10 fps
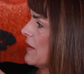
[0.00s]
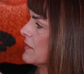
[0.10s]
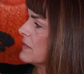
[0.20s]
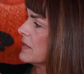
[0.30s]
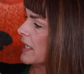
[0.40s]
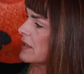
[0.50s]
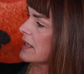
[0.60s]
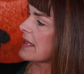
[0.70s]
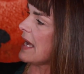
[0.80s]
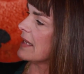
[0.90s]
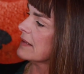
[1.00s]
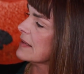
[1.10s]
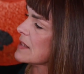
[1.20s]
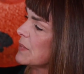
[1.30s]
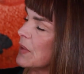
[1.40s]
know, like, look at that.
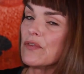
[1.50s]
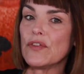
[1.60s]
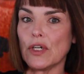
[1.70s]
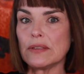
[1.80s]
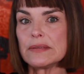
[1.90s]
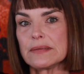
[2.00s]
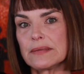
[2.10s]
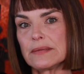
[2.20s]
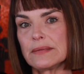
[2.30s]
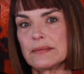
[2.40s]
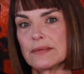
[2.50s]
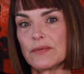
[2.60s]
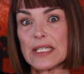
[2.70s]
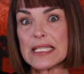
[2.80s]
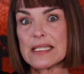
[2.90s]
That's beautiful.
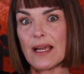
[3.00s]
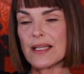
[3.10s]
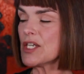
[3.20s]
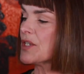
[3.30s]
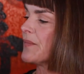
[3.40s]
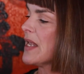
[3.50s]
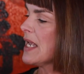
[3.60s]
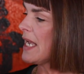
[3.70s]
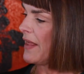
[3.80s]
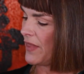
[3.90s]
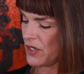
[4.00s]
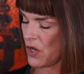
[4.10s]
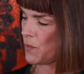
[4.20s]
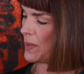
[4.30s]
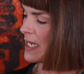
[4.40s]
Really stylish. And then
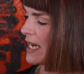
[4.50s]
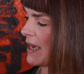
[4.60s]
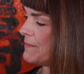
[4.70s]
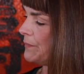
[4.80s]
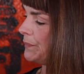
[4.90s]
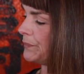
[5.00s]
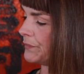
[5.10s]
you open it up